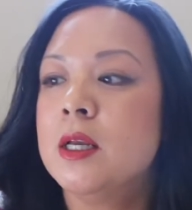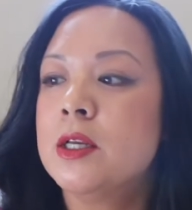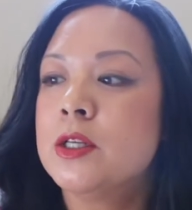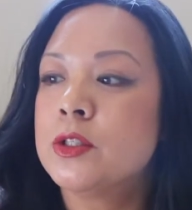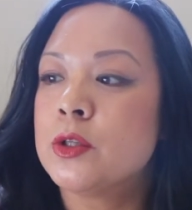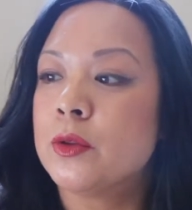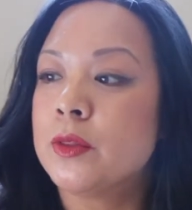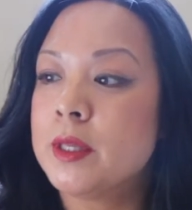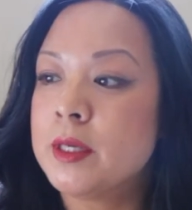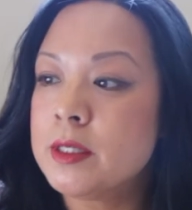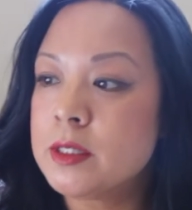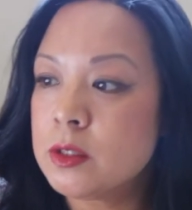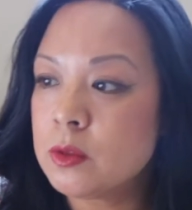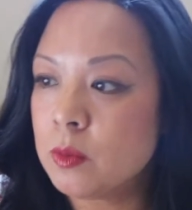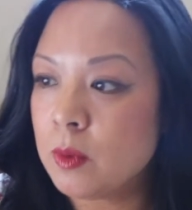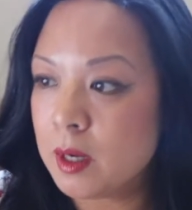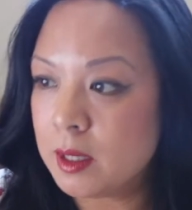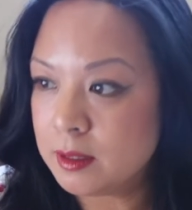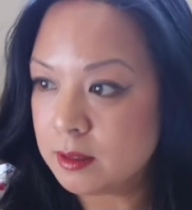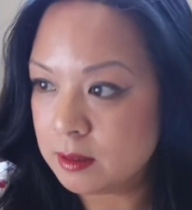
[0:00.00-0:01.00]
So this
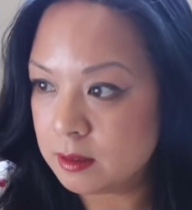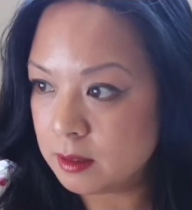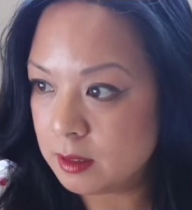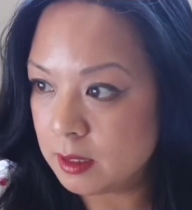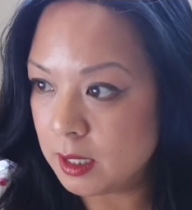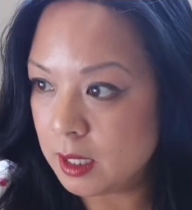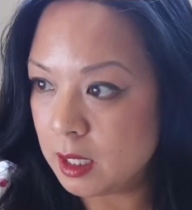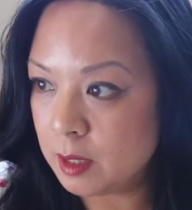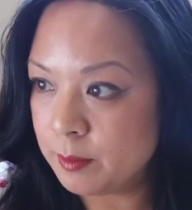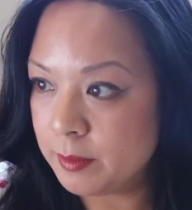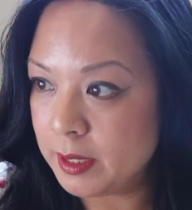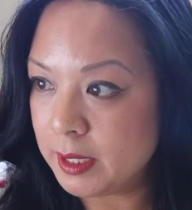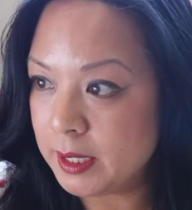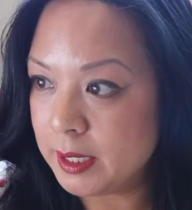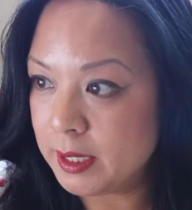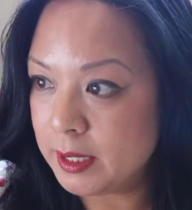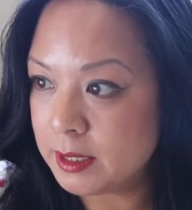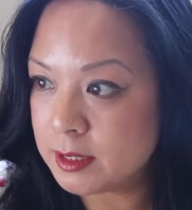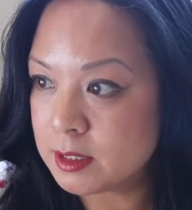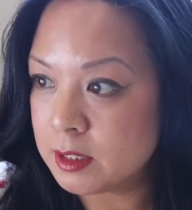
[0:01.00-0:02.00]
one
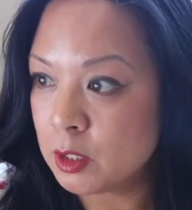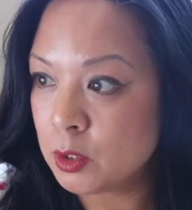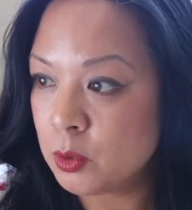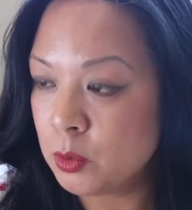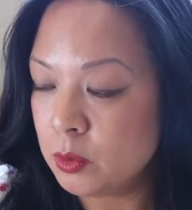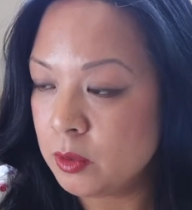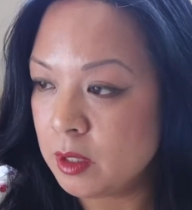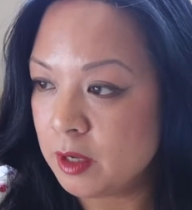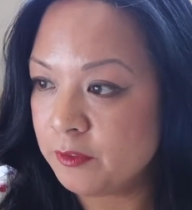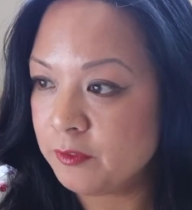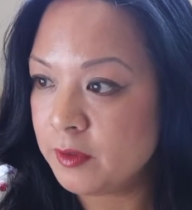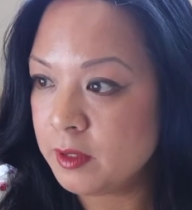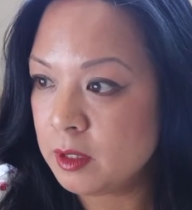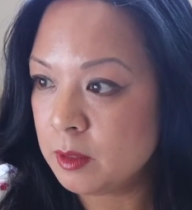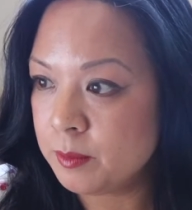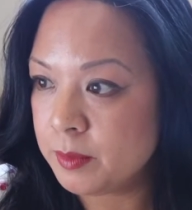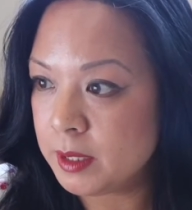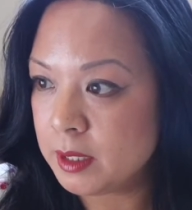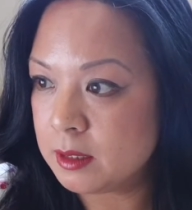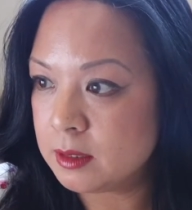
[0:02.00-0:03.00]
is Laguna,
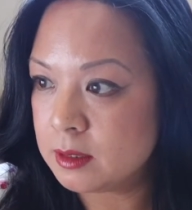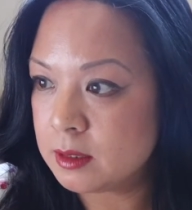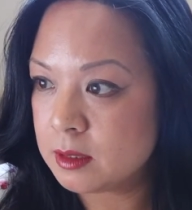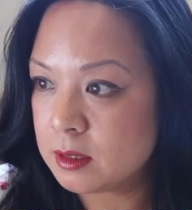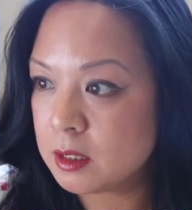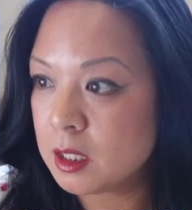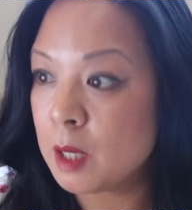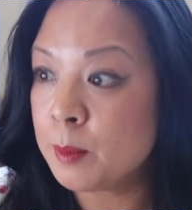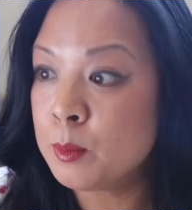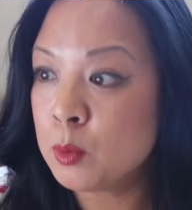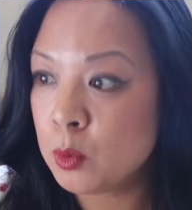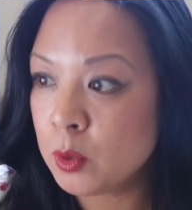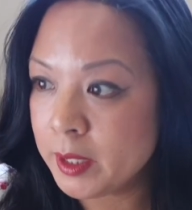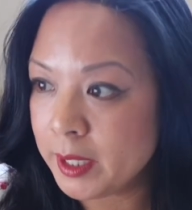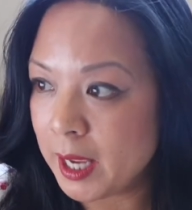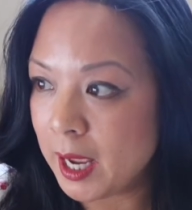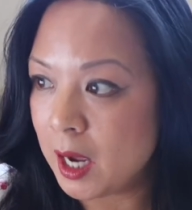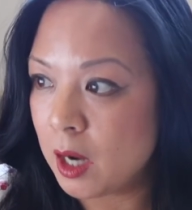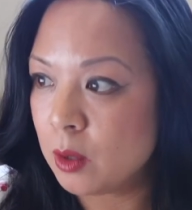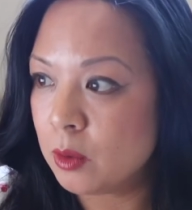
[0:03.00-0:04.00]
Philippines,
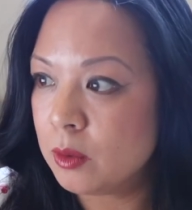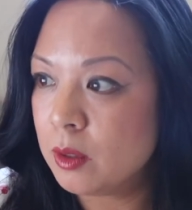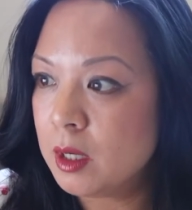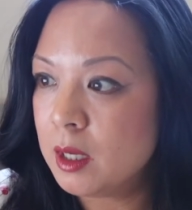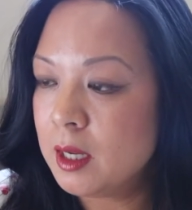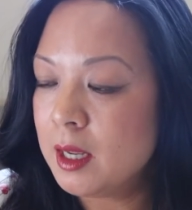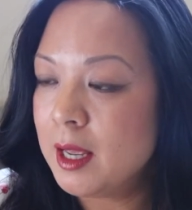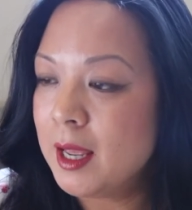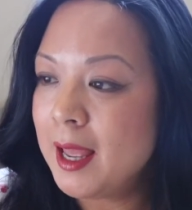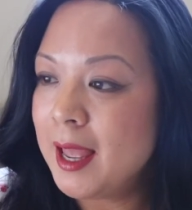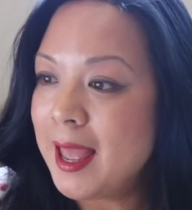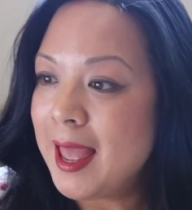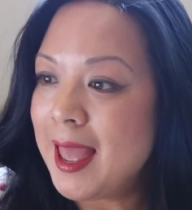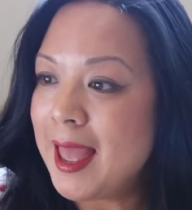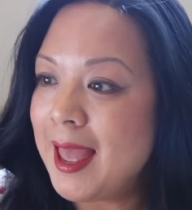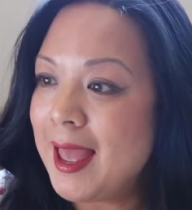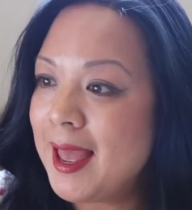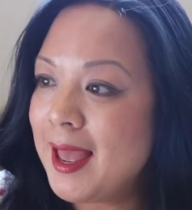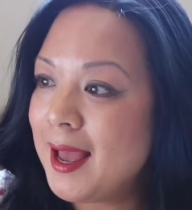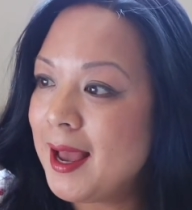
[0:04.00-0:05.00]
Cabuyao,
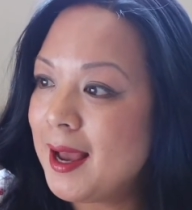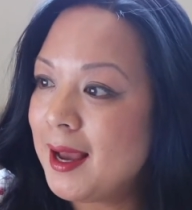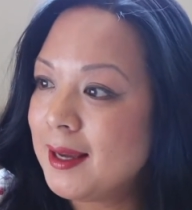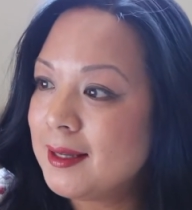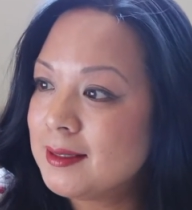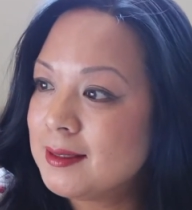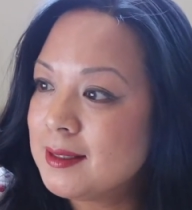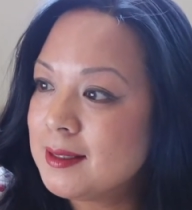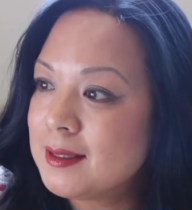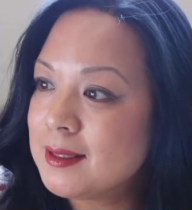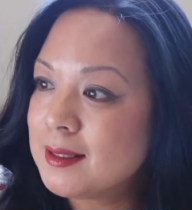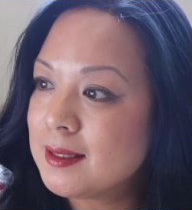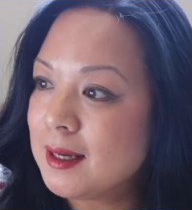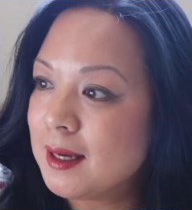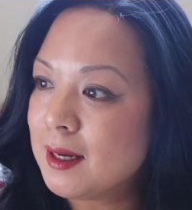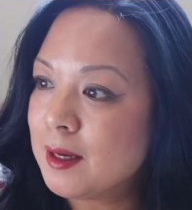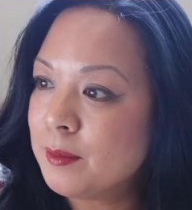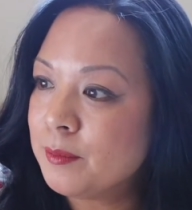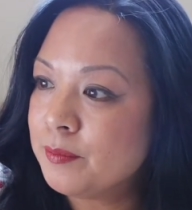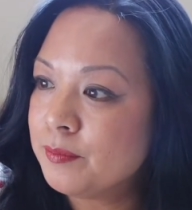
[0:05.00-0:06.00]

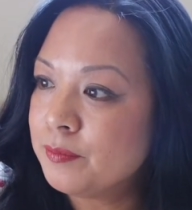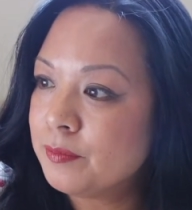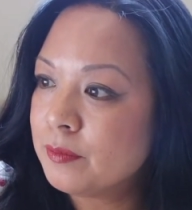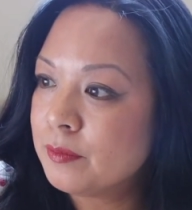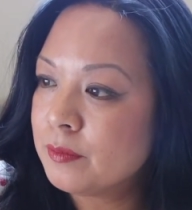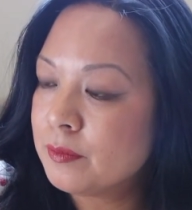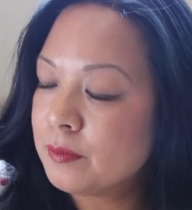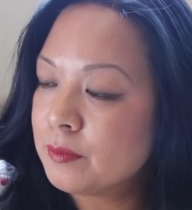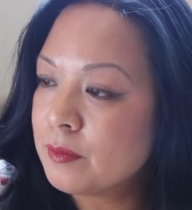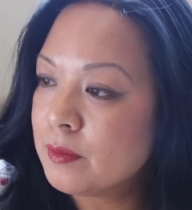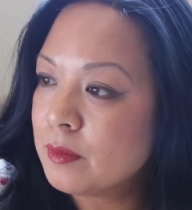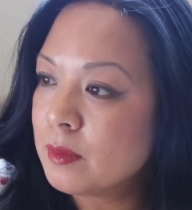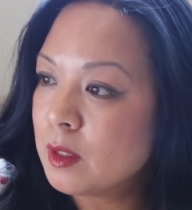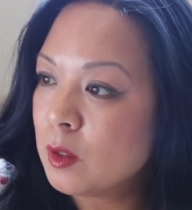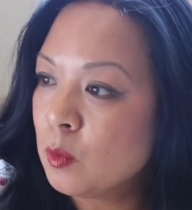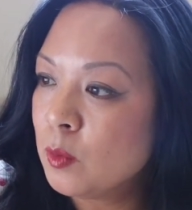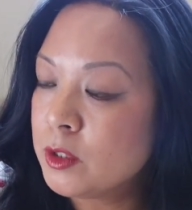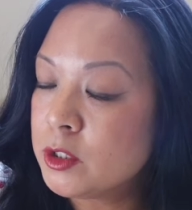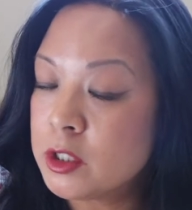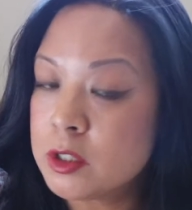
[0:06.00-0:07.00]
and
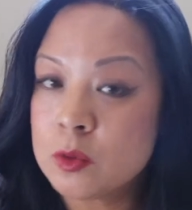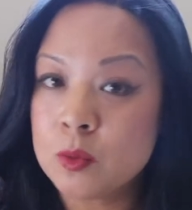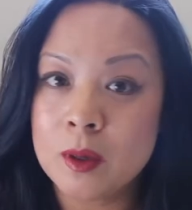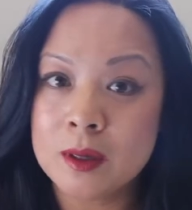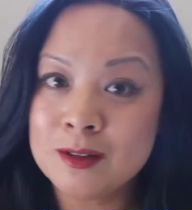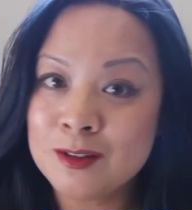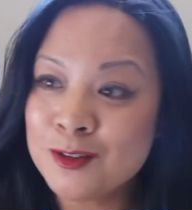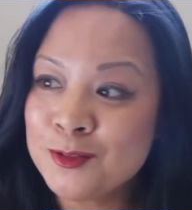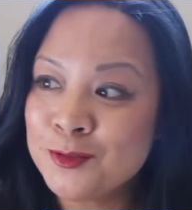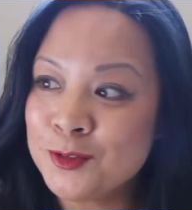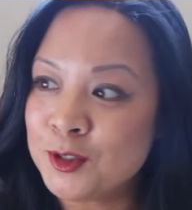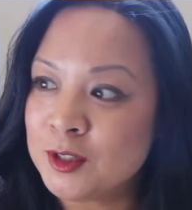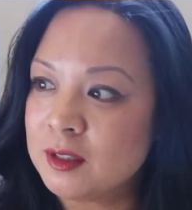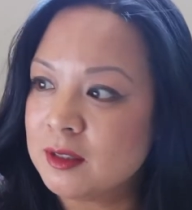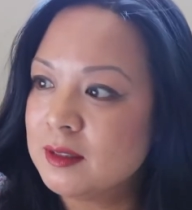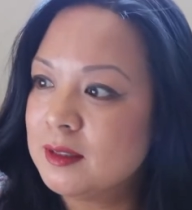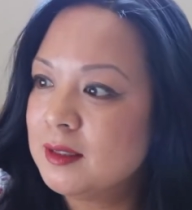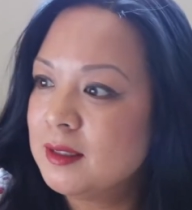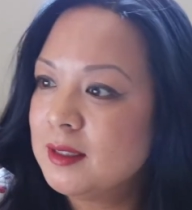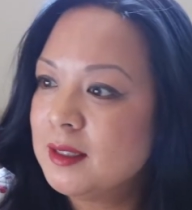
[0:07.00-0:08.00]
which is
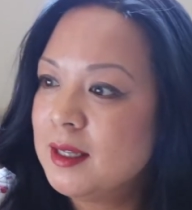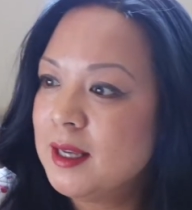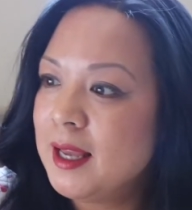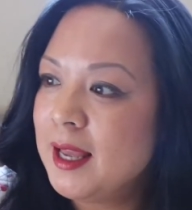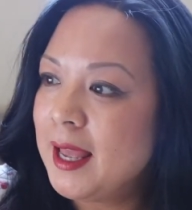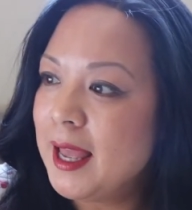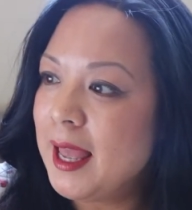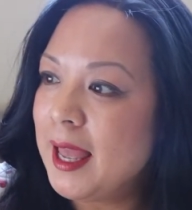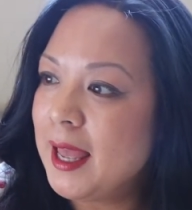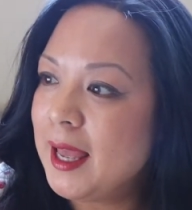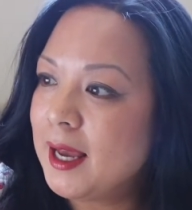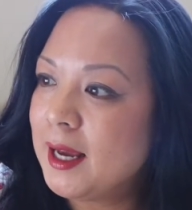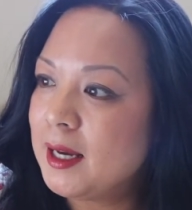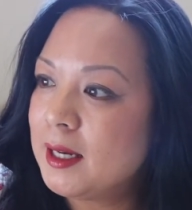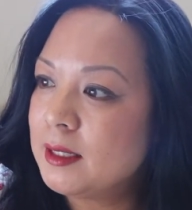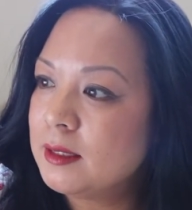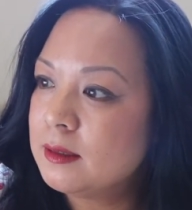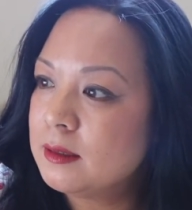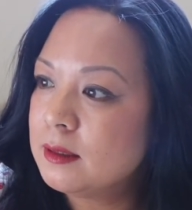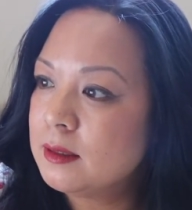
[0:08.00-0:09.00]
wonderful.
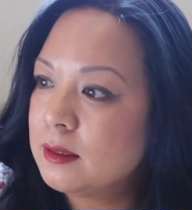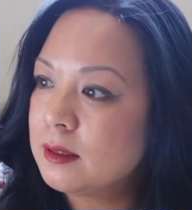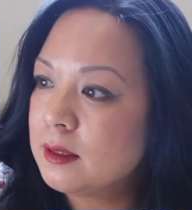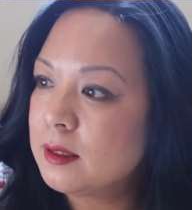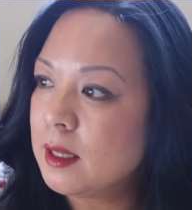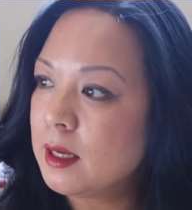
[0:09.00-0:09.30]
And